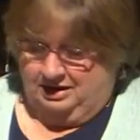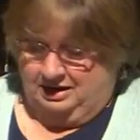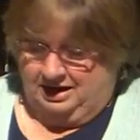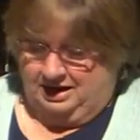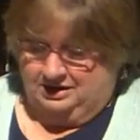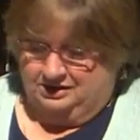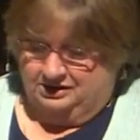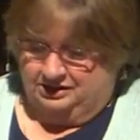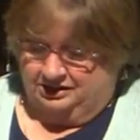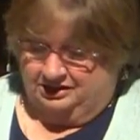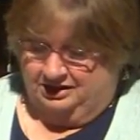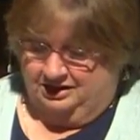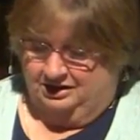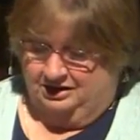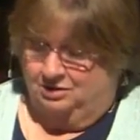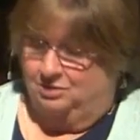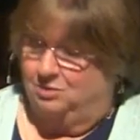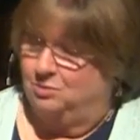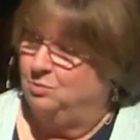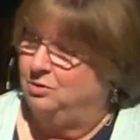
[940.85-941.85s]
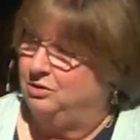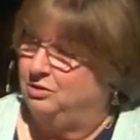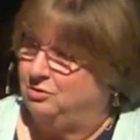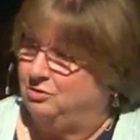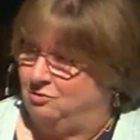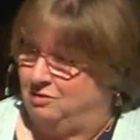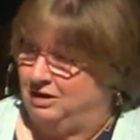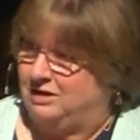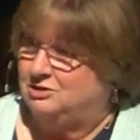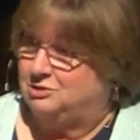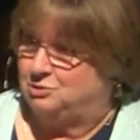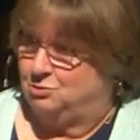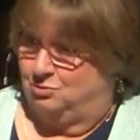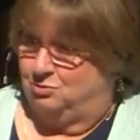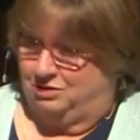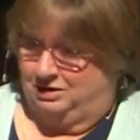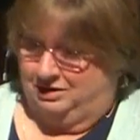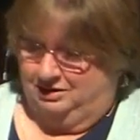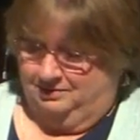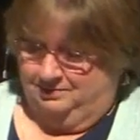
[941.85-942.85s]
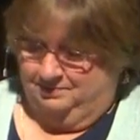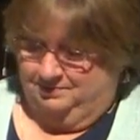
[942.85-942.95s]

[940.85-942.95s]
and sing with great joy.